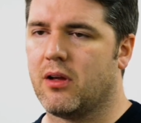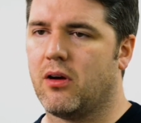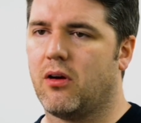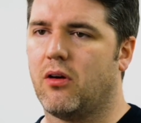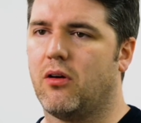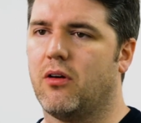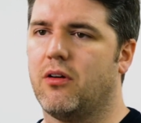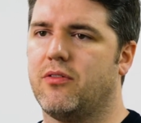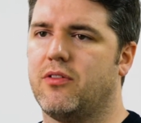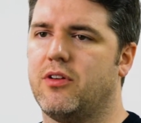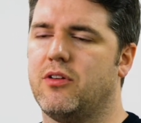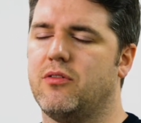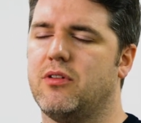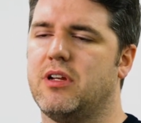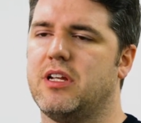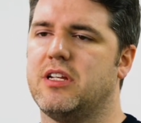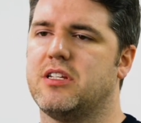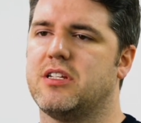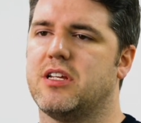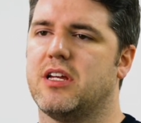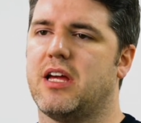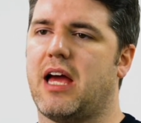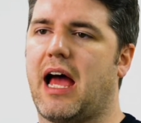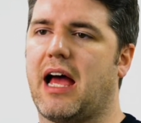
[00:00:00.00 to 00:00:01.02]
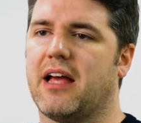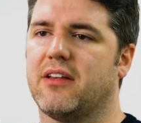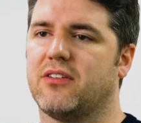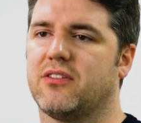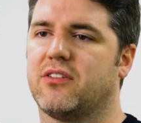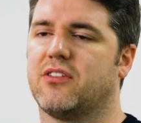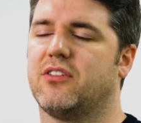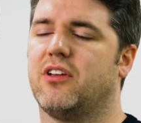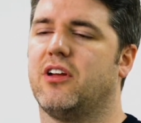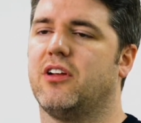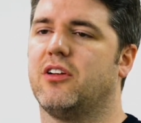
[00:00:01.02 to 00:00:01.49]
or if you need to
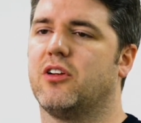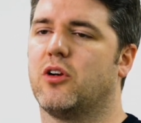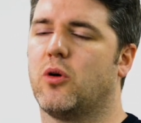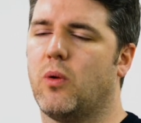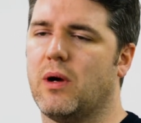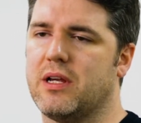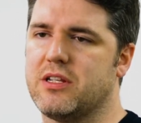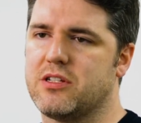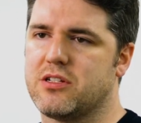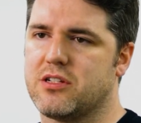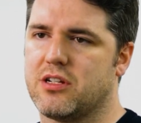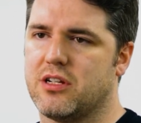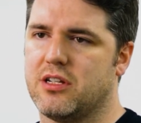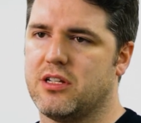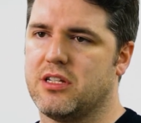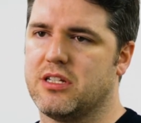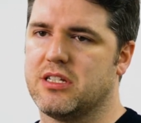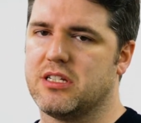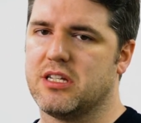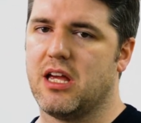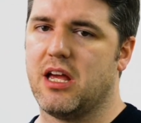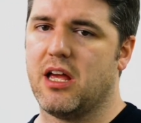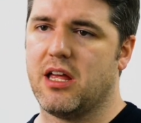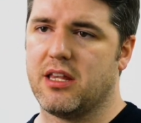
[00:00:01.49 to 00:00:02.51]
ask certain questions,